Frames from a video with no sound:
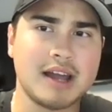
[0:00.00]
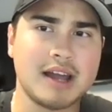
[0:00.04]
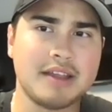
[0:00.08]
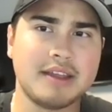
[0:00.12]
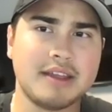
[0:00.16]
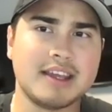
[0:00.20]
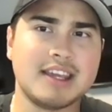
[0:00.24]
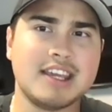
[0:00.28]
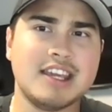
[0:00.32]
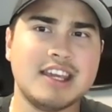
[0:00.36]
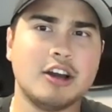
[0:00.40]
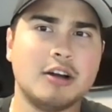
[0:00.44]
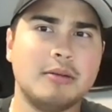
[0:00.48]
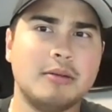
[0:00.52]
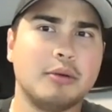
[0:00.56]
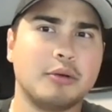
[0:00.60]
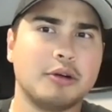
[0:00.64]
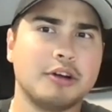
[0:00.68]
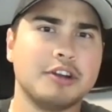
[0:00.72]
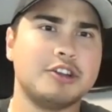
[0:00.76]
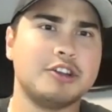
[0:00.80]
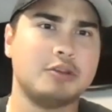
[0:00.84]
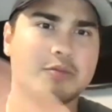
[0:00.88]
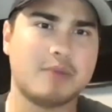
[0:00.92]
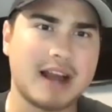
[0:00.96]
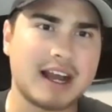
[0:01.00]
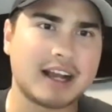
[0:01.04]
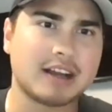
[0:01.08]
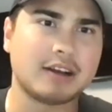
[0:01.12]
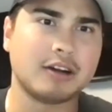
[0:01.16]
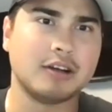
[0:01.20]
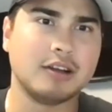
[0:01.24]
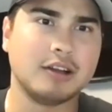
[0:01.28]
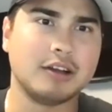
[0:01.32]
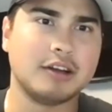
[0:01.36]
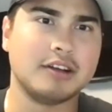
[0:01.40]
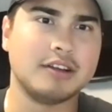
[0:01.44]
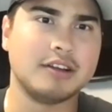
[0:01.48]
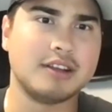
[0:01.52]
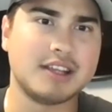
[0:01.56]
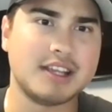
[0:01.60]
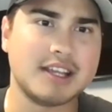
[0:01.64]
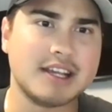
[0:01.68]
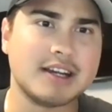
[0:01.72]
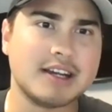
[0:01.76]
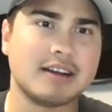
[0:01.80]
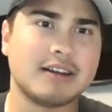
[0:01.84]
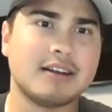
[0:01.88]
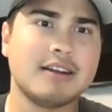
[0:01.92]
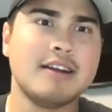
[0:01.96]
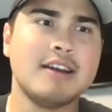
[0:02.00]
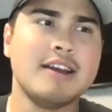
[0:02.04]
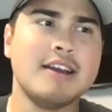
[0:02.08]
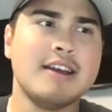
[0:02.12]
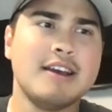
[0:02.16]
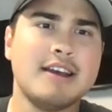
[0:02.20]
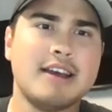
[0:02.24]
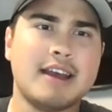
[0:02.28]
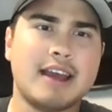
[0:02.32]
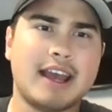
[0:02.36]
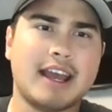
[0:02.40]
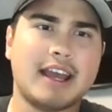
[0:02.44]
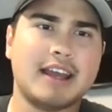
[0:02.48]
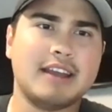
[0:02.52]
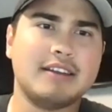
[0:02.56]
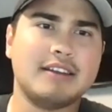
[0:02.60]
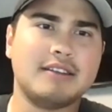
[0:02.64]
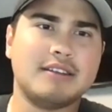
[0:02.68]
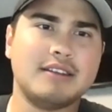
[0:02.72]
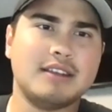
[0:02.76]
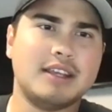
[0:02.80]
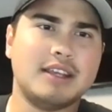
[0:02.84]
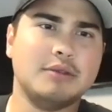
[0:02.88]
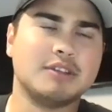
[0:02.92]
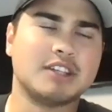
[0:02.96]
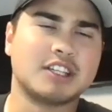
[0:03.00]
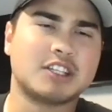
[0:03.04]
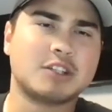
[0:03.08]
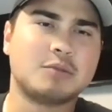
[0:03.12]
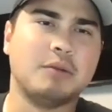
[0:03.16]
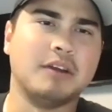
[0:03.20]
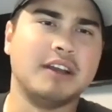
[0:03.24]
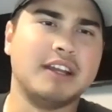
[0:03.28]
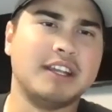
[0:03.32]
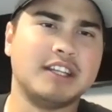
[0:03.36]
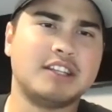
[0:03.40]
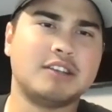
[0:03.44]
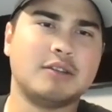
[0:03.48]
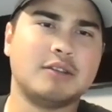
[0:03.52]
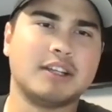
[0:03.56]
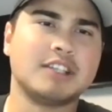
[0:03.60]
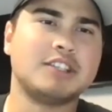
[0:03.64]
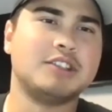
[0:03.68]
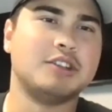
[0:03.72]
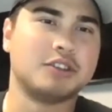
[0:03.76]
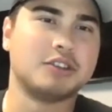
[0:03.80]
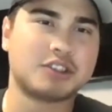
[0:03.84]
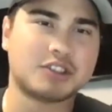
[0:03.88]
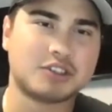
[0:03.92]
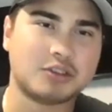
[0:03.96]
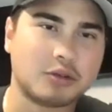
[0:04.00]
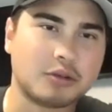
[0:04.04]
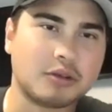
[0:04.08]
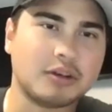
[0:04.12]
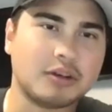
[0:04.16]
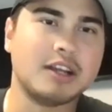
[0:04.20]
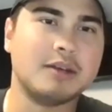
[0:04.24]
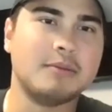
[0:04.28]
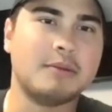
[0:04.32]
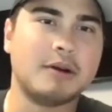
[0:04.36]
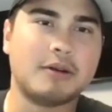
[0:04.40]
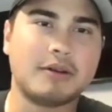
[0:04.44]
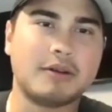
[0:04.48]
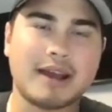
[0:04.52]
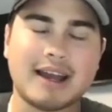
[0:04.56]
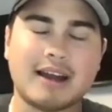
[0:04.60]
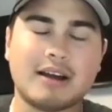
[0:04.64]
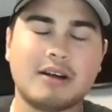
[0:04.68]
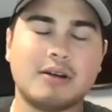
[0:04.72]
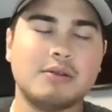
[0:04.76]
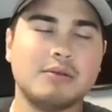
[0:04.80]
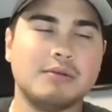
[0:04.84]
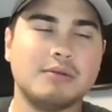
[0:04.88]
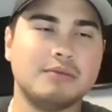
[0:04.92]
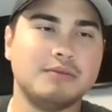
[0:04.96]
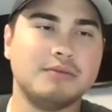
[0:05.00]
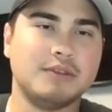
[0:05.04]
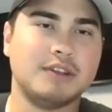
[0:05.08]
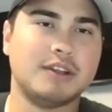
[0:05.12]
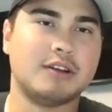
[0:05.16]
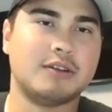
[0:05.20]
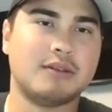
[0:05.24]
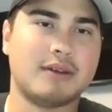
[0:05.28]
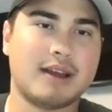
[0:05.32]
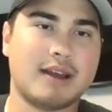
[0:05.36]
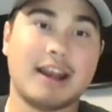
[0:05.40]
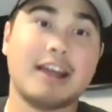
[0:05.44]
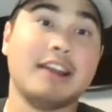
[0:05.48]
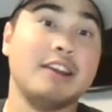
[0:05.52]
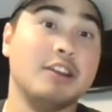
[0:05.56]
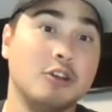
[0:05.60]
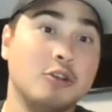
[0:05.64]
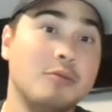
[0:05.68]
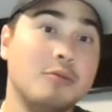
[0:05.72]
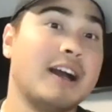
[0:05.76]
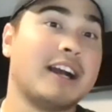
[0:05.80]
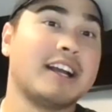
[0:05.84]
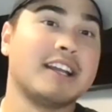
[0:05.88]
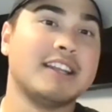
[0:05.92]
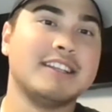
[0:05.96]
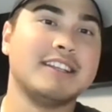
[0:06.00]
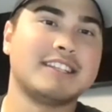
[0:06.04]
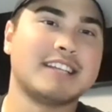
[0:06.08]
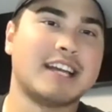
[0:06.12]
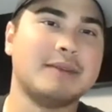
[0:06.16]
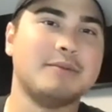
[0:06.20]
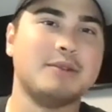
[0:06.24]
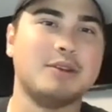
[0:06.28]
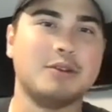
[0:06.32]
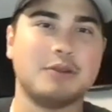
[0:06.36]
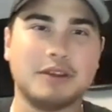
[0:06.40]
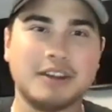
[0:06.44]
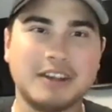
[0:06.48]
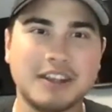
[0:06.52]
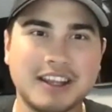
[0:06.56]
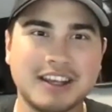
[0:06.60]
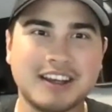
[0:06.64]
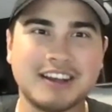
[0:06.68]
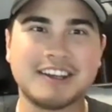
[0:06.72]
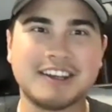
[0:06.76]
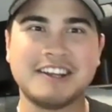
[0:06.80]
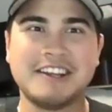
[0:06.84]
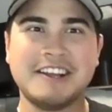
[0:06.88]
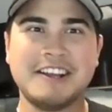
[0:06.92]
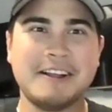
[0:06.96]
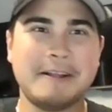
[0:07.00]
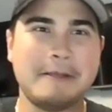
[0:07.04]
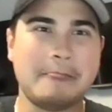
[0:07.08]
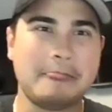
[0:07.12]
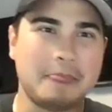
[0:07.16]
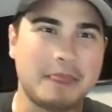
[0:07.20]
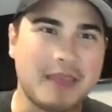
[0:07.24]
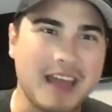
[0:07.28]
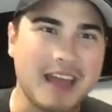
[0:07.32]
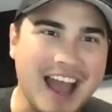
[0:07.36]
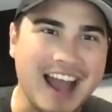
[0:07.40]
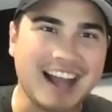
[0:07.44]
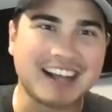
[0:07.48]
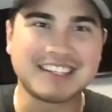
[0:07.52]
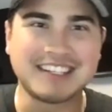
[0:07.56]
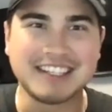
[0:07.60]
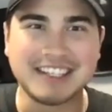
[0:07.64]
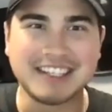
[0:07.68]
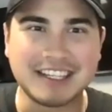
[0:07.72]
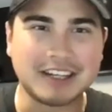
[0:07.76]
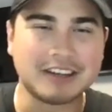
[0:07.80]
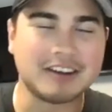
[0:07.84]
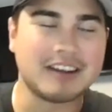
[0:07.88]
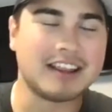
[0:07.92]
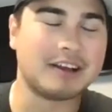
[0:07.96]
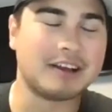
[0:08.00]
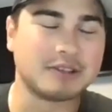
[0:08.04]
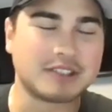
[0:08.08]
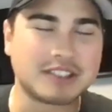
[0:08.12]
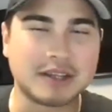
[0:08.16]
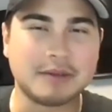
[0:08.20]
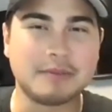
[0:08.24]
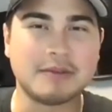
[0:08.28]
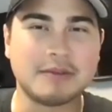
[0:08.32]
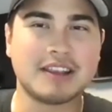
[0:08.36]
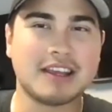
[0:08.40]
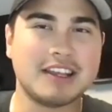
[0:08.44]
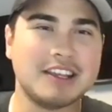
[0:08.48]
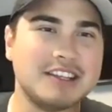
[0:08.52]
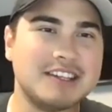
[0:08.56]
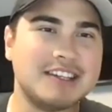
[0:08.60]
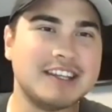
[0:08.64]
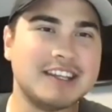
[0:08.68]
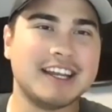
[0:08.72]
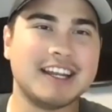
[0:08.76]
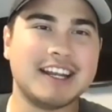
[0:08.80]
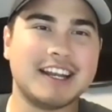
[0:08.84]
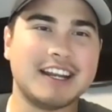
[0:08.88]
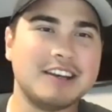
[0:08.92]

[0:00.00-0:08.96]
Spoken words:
think he onboarded you back earlier in the year, and he was explaining to us your story about how, you know, and I knew back in the time you were in the acting, or that was something that you did.